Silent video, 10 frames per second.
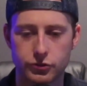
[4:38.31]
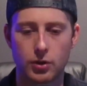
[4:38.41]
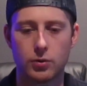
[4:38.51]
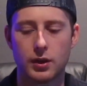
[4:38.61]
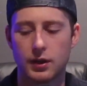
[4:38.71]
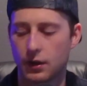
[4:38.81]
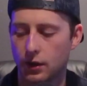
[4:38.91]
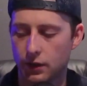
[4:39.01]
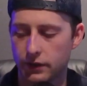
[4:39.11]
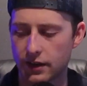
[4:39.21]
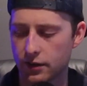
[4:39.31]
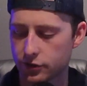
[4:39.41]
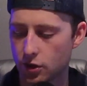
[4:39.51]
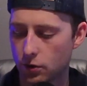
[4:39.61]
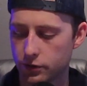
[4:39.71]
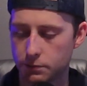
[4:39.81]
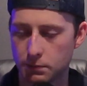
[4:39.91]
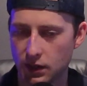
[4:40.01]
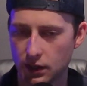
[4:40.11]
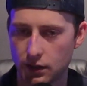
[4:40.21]
So that doesn't always
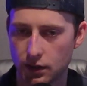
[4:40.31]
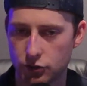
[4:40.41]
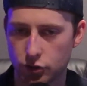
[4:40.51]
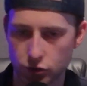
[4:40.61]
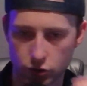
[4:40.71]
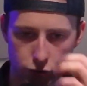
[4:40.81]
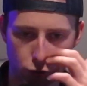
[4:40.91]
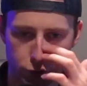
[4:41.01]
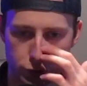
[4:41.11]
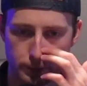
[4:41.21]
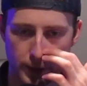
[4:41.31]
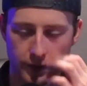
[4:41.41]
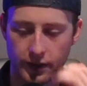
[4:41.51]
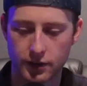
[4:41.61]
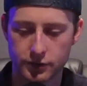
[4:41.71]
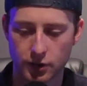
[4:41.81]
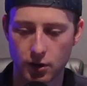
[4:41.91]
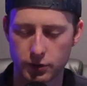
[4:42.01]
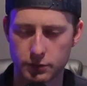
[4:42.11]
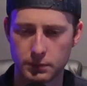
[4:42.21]
mean, just because Georgia's better, that doesn't
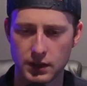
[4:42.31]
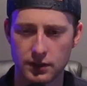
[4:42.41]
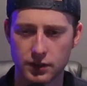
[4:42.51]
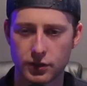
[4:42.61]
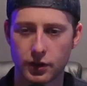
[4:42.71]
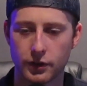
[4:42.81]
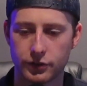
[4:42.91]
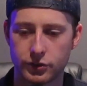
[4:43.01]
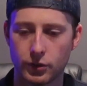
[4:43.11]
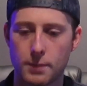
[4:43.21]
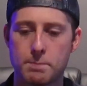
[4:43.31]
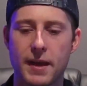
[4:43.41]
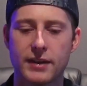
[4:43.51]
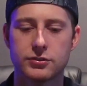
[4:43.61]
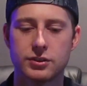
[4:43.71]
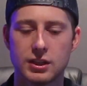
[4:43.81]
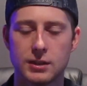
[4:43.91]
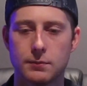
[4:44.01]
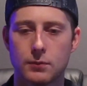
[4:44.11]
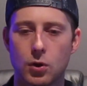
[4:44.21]
always mean that they're still the best
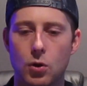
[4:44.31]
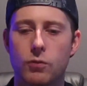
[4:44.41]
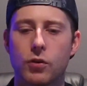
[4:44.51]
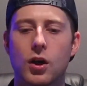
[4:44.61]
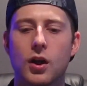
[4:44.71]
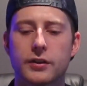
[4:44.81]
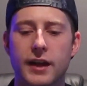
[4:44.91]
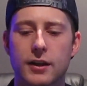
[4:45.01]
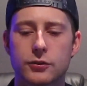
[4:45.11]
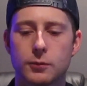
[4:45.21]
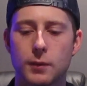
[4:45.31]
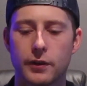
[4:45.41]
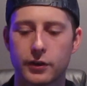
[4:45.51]
team overall in college football.